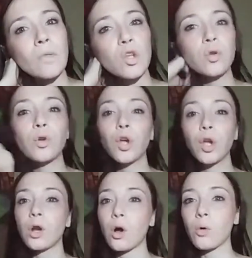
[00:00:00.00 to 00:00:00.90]
You
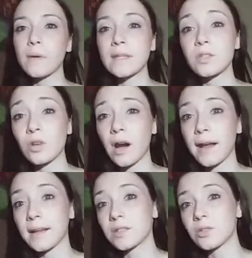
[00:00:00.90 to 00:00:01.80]
could always
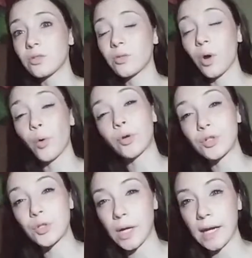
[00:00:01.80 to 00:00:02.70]
try to owner
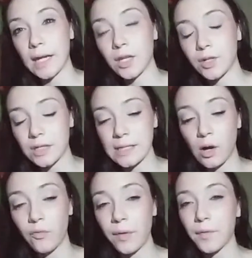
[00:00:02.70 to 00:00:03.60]
train
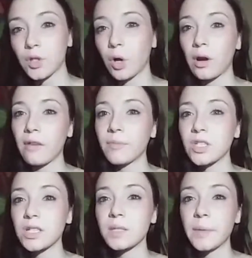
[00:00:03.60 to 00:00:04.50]
yourself if you don't have
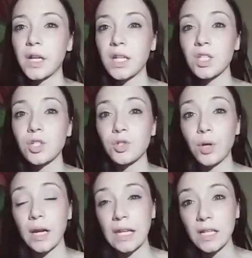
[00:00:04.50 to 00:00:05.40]
much experience
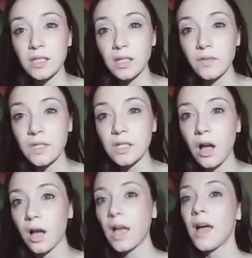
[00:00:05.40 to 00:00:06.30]
training a service
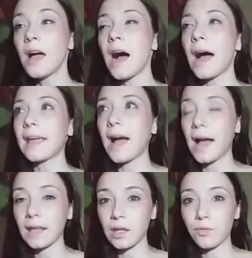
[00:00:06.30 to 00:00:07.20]
dog. I
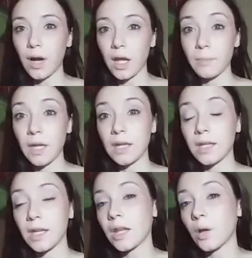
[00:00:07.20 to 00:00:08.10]
highly recommend
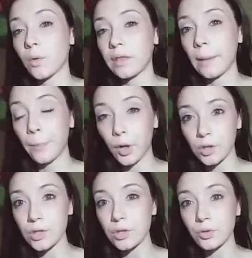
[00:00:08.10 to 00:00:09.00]
getting with a
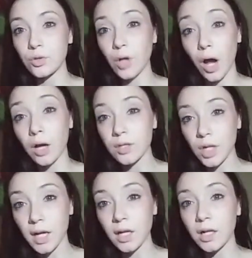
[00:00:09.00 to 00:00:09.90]
personal dog
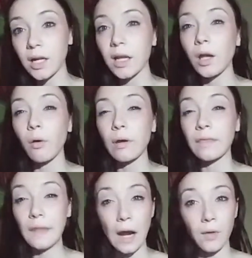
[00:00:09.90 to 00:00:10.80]
trainer and
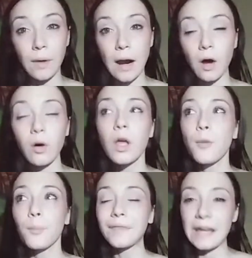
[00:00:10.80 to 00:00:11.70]
going that route.
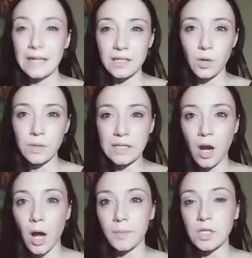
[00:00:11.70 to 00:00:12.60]
But that is always an
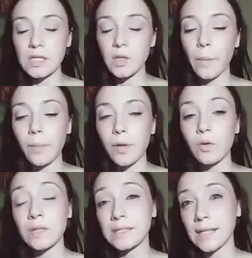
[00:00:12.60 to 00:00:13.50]
option. So maybe you
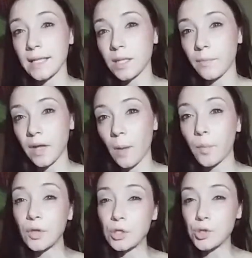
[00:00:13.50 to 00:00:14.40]
could set something up
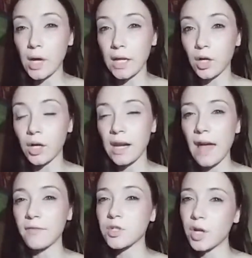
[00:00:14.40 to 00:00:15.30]
with a trainer and
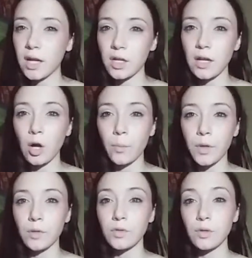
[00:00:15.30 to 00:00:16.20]
have a trainer help
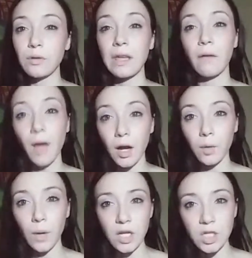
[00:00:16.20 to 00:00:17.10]
you do the
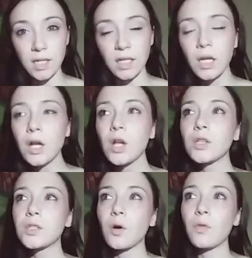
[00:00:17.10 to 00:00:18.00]
evaluation
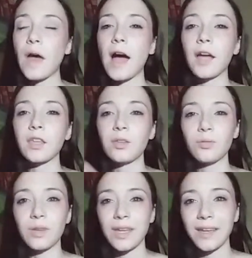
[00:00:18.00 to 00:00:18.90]
so that
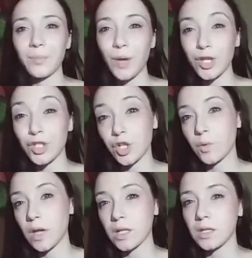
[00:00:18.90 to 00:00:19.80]
you can make sure you
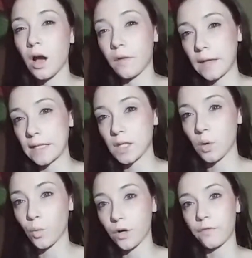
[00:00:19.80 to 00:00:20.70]
get a dog that's going
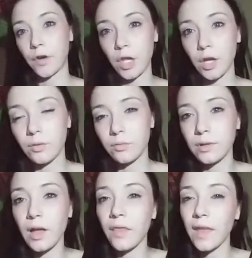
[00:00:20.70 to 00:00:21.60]
to work for you.
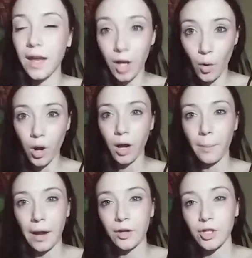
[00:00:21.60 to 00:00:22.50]
And then go on
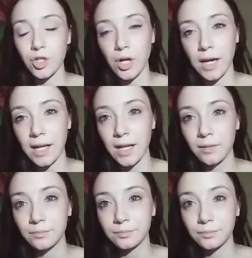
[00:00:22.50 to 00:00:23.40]
about your training.
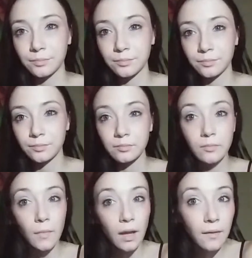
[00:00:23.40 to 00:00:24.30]

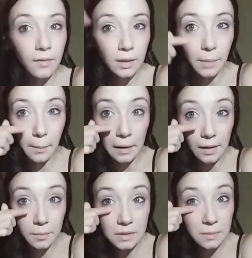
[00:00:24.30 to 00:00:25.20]
I thought my
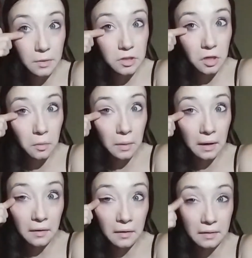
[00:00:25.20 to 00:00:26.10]
makeup is smudged under my
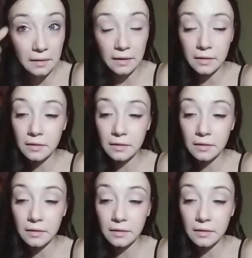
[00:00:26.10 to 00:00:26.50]
eye right there.